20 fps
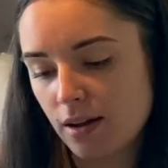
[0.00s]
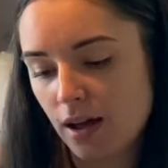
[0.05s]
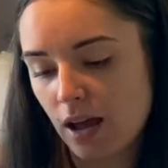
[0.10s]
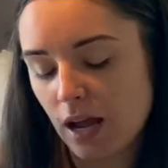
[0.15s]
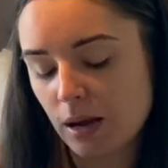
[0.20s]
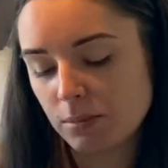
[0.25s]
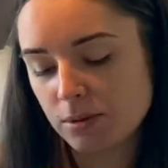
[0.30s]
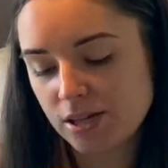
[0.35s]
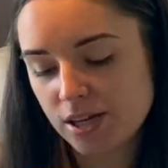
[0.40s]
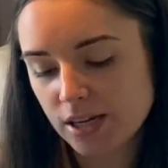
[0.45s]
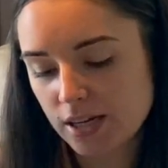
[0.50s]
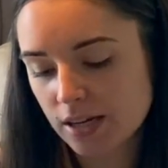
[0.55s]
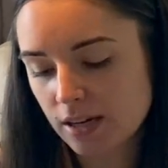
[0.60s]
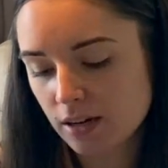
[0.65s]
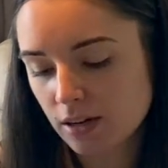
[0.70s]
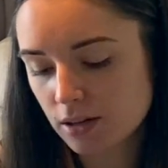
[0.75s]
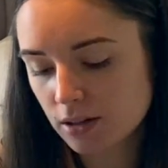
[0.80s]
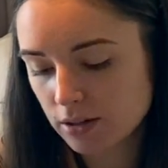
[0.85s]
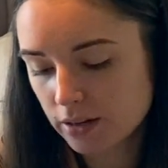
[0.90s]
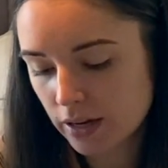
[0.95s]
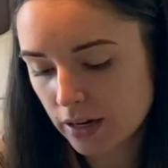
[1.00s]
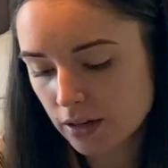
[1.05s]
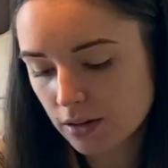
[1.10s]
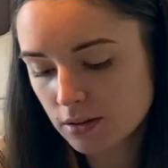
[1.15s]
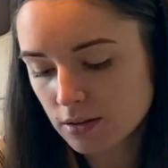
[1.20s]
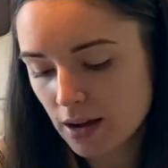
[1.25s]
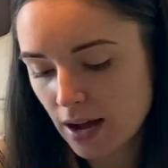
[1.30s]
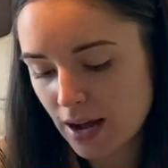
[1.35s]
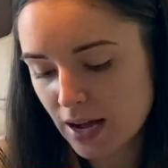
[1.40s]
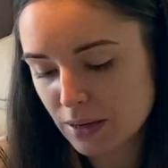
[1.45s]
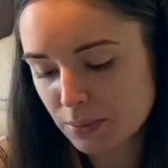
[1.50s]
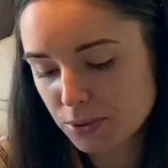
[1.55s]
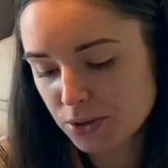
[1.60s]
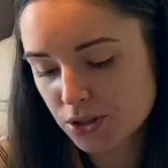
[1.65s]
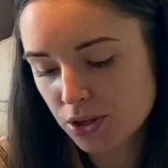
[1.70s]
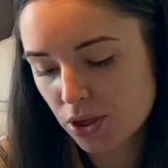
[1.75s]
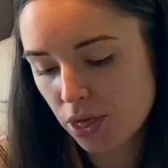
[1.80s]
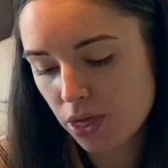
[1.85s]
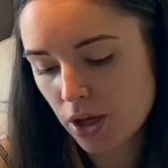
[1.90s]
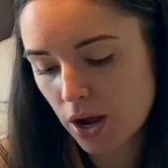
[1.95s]
I'm taking Claire
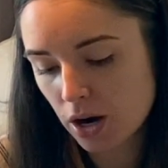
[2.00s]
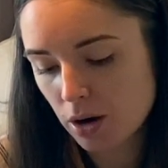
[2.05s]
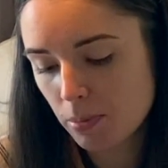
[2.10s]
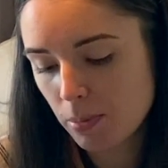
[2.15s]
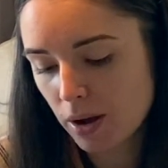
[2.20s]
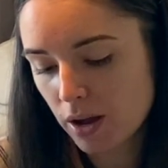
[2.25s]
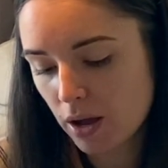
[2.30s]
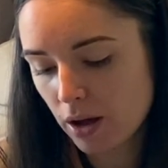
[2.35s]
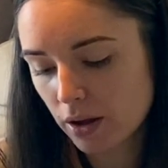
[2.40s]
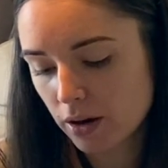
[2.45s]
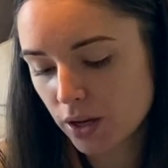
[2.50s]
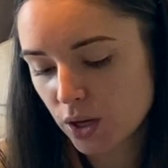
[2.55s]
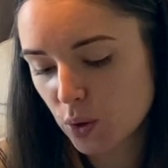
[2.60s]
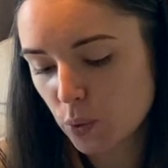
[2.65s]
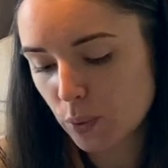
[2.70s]
Labs Therabiotic